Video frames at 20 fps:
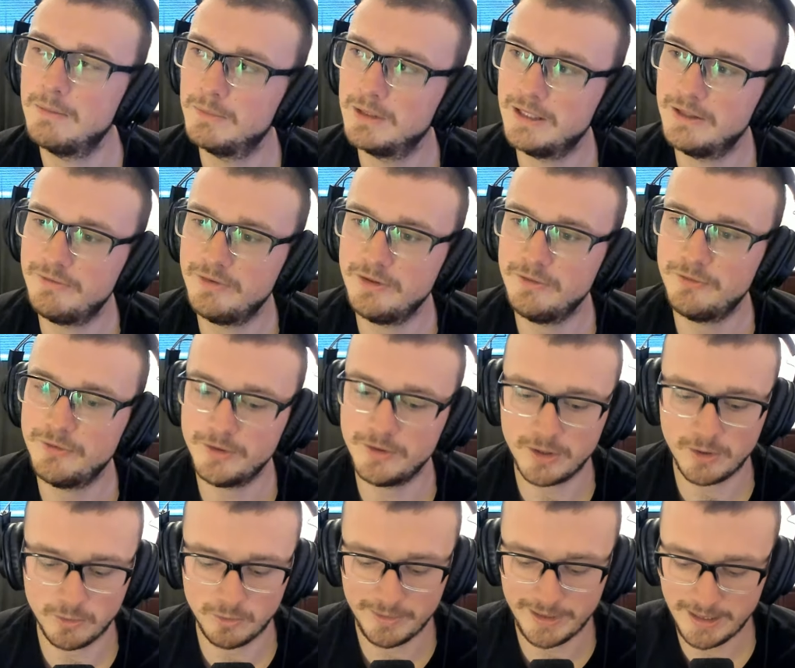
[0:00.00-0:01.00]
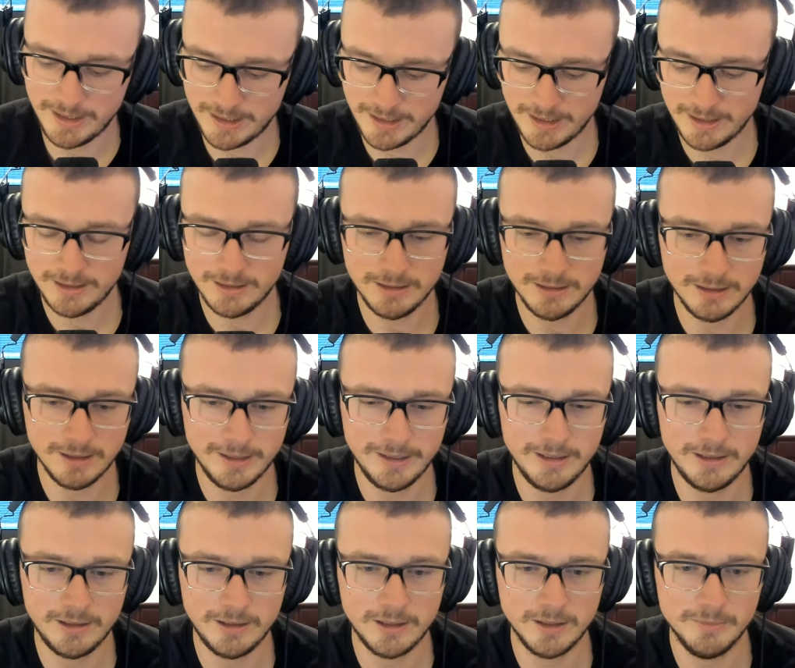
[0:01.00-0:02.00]
living for the weekend,
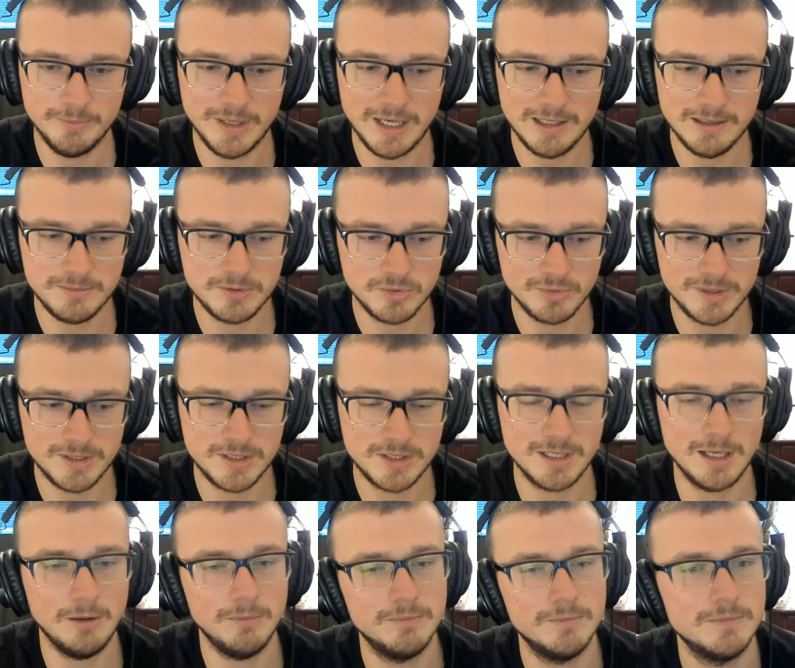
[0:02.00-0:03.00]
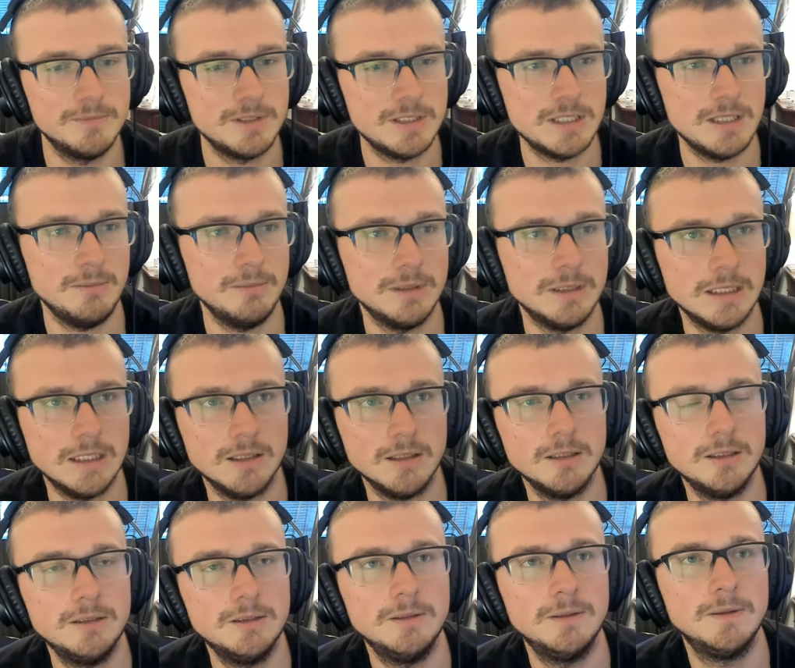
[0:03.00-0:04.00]
like kebabs with
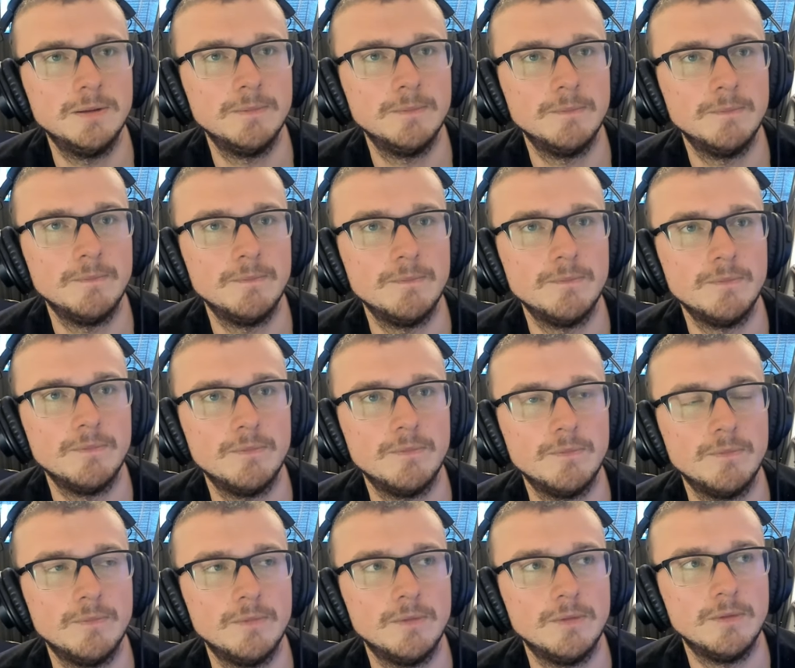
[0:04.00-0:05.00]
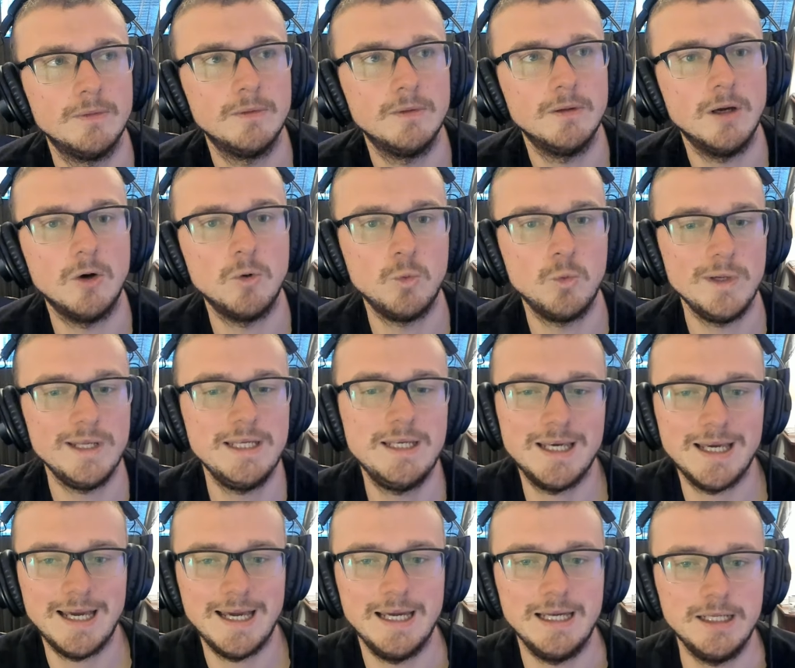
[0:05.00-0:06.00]
salmonella. A
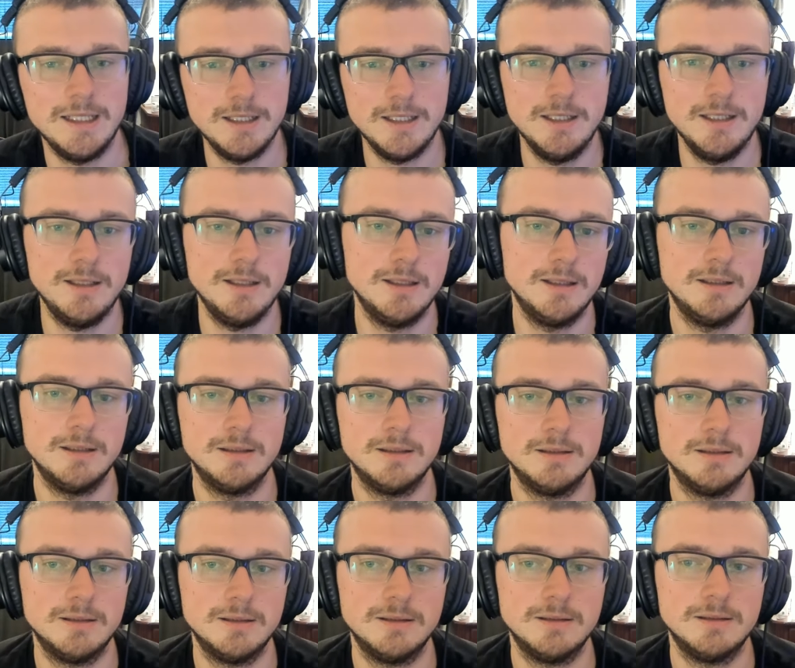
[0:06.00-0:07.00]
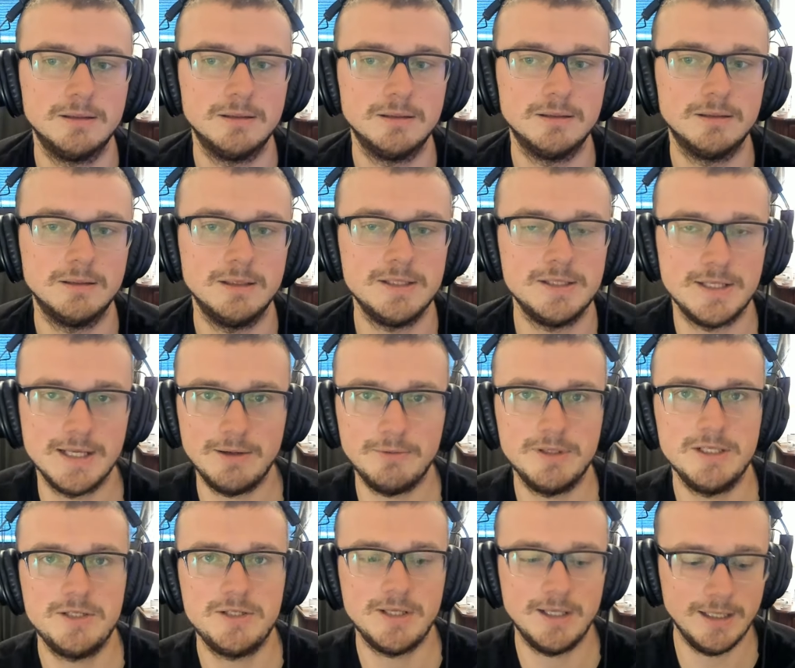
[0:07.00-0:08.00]
weekend? Is that what
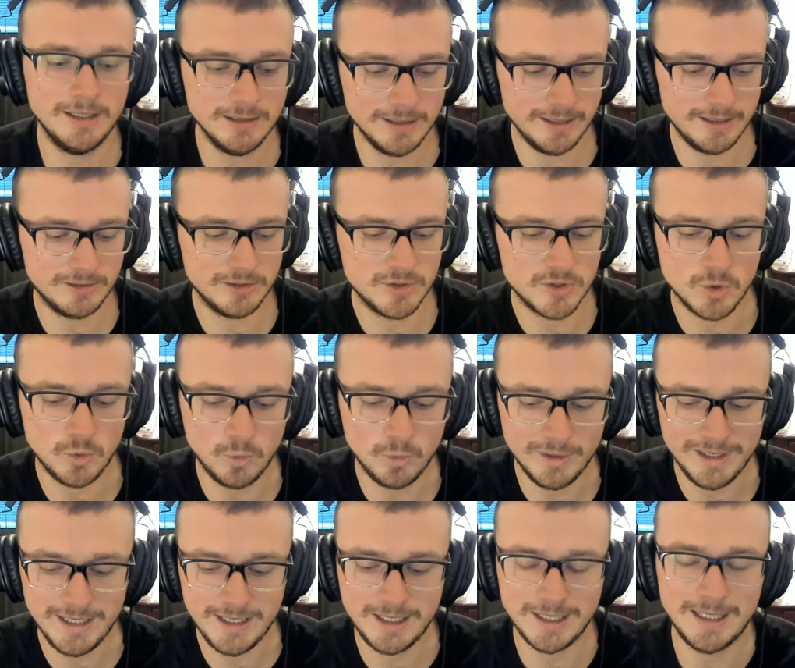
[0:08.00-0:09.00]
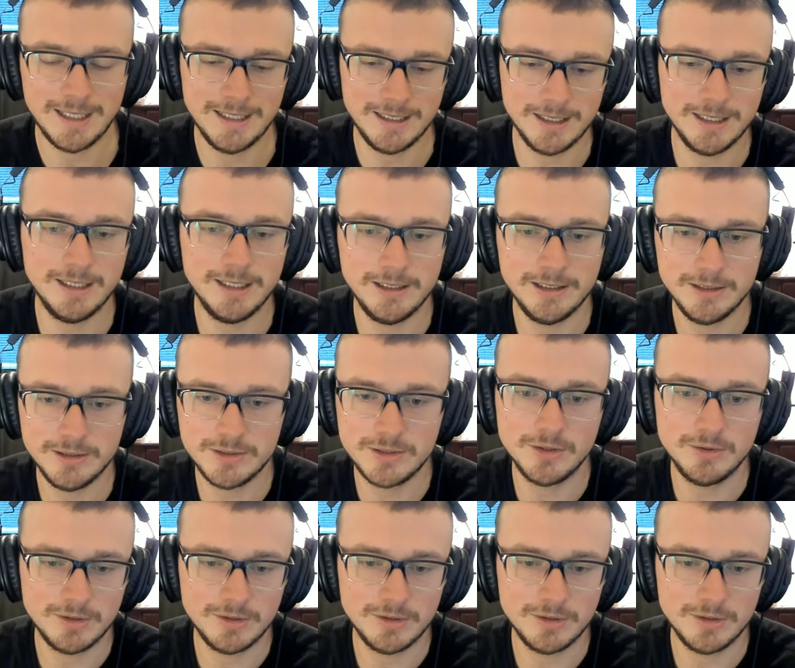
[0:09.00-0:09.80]
he's saying? Like there's a week ending to